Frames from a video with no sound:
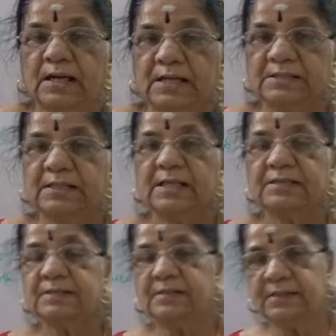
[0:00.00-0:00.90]
and
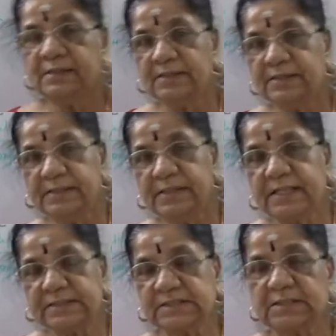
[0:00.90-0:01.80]
that
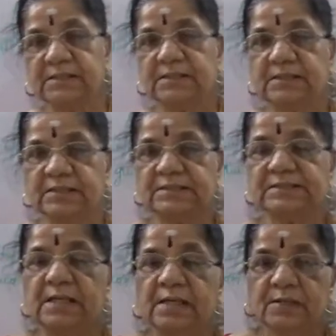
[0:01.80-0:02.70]
reaction is
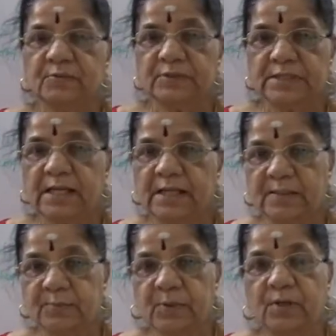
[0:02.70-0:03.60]
with the
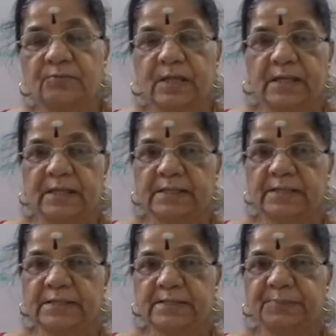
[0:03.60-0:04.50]
help of
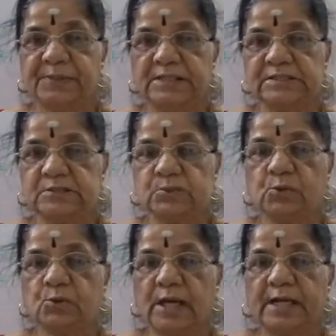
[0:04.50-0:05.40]
NADPH2
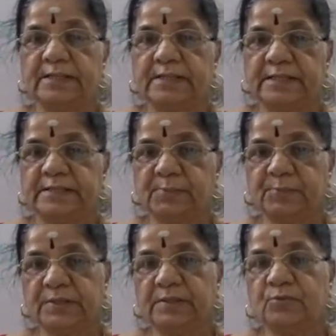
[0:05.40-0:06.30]
and ATP
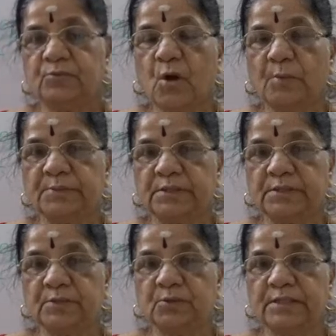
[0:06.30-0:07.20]
formed
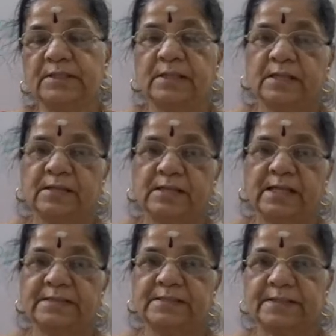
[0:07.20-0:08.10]
during
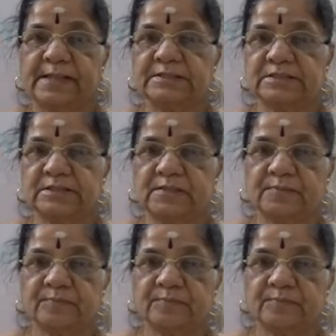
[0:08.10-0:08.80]
light reaction.